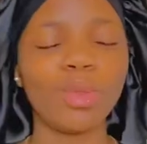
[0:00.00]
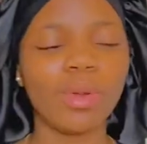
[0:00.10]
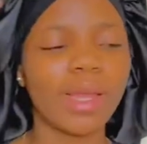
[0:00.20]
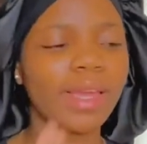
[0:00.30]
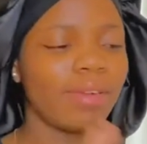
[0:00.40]
do
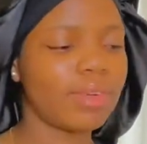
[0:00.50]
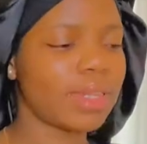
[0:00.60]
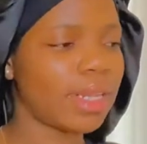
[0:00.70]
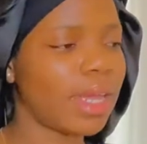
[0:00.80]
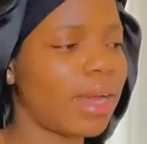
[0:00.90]
like
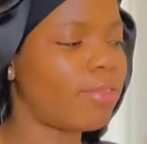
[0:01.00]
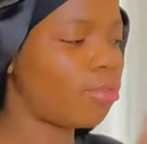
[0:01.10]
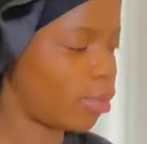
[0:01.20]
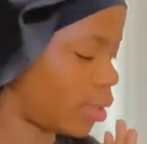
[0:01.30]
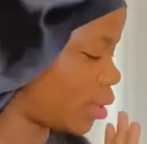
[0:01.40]
everything that I've
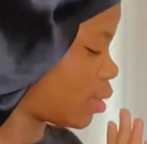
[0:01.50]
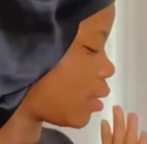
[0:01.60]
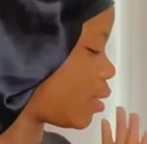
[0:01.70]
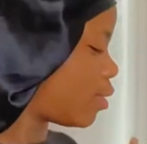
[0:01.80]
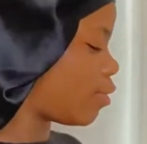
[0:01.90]
worn
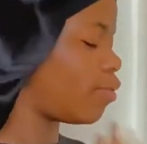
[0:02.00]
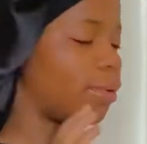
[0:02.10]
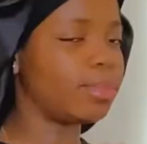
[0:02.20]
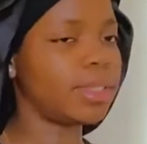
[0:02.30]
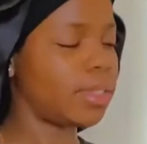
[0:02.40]

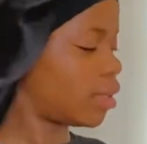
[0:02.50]
from the